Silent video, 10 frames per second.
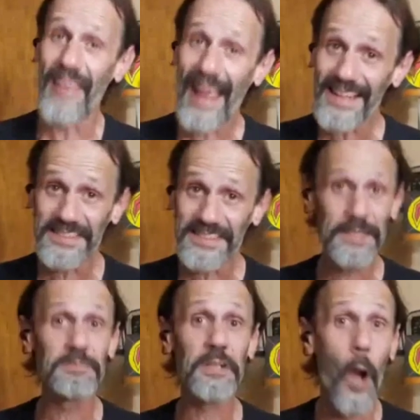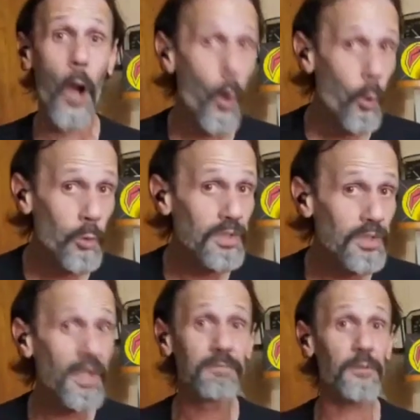that seems
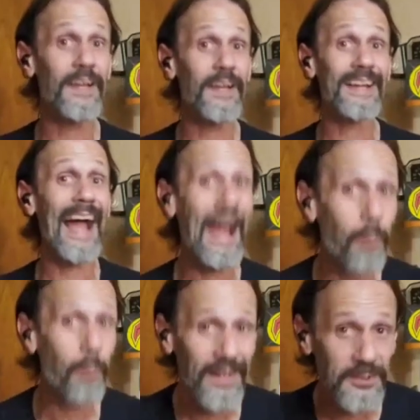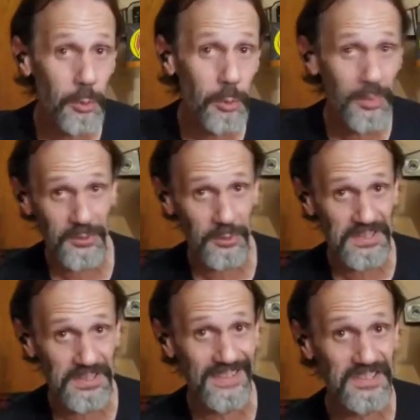code for like, I want to do a little
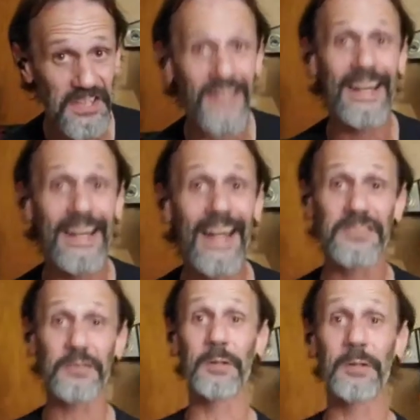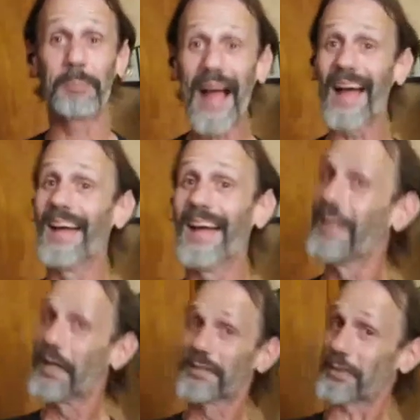something, something on Stir the Pot.
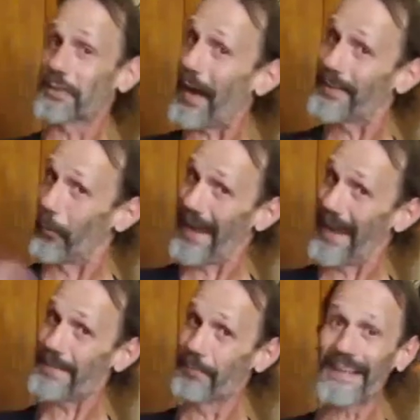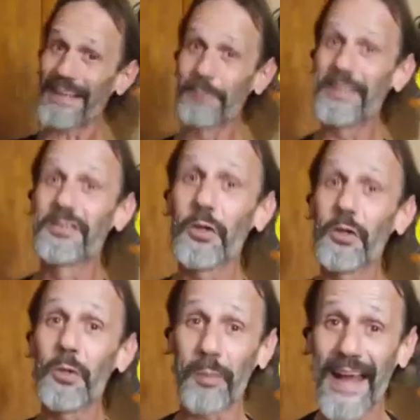So I go, hey, what can we
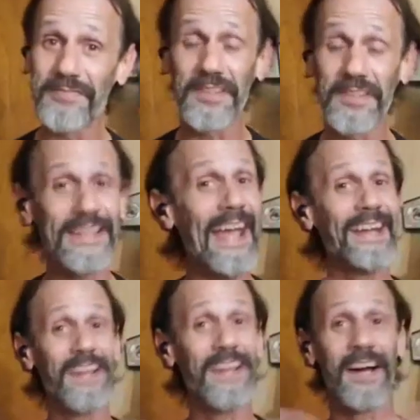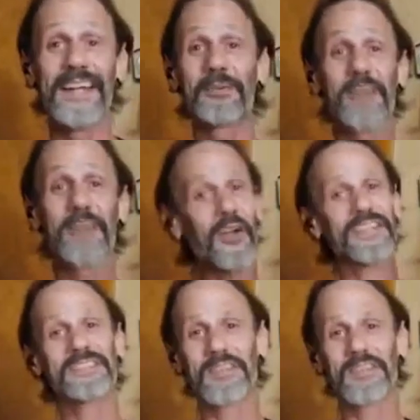do privately? And here we are.
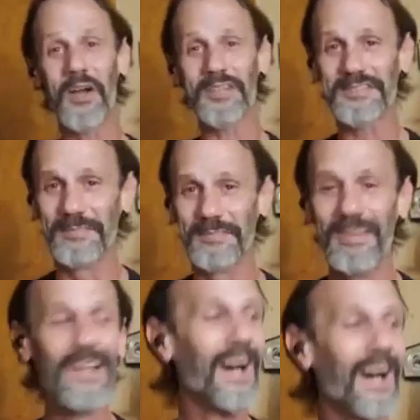This is awesome.